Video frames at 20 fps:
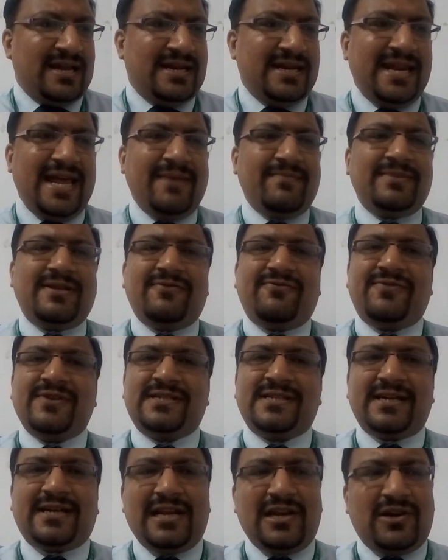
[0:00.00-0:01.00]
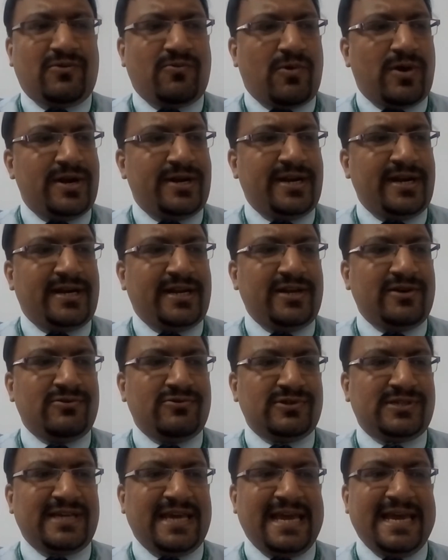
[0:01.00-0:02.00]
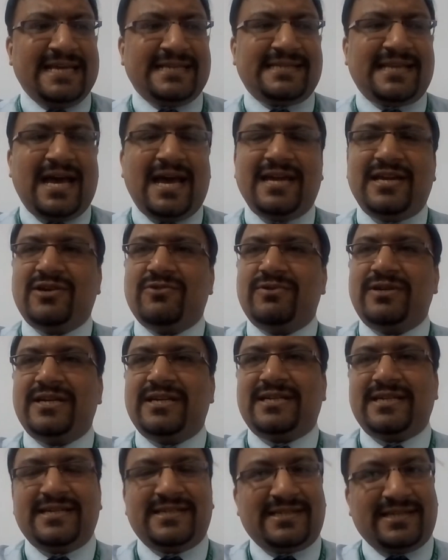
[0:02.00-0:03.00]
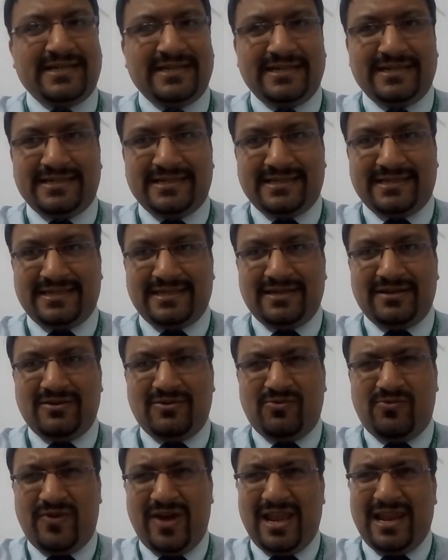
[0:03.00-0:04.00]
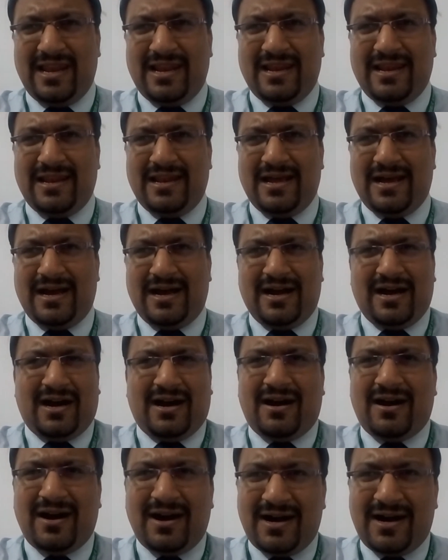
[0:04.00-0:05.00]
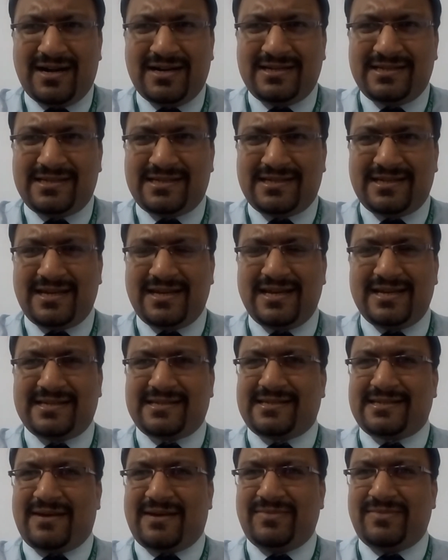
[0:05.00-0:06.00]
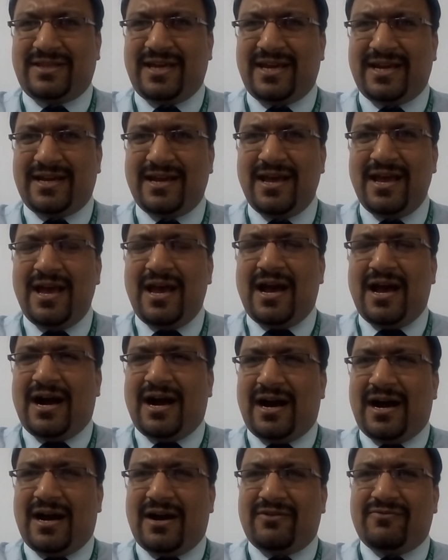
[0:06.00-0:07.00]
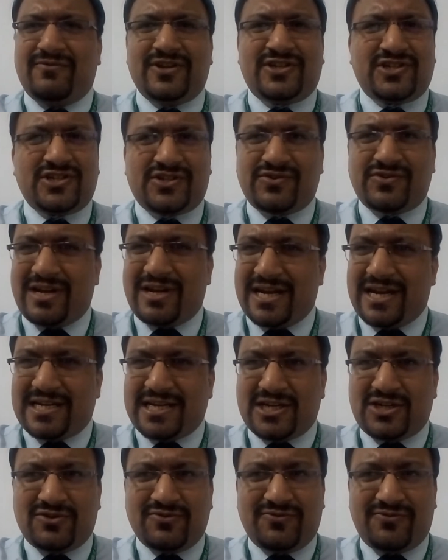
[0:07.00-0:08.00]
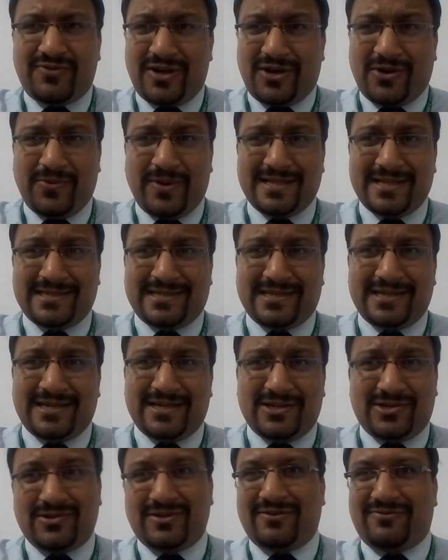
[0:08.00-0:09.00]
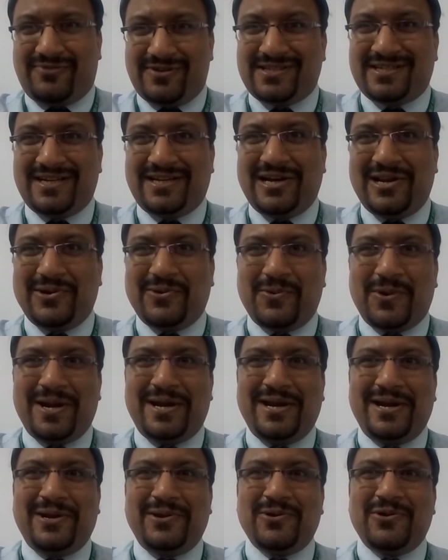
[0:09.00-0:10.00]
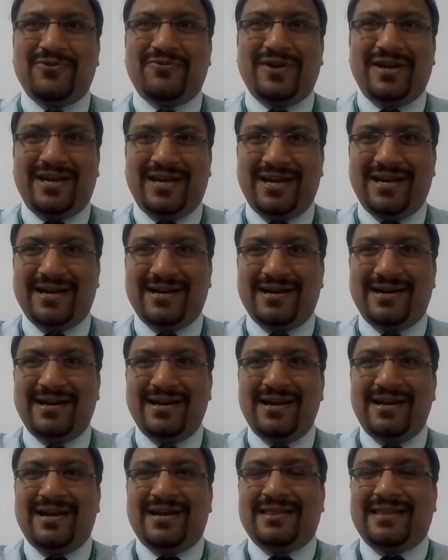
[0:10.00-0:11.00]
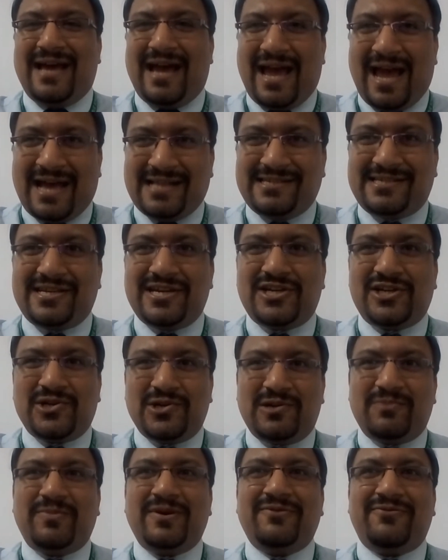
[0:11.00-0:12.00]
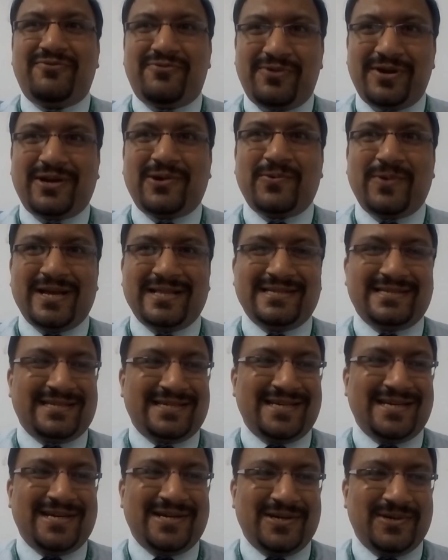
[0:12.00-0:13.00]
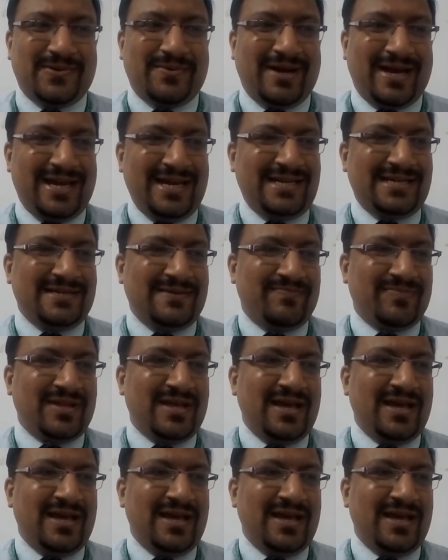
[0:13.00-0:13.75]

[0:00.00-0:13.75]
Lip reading: Name the physical quantity whose SI unit is Hertz. Well, Hertz is something which is related to frequency. So the physical quantity over here, the answer should be frequency, right?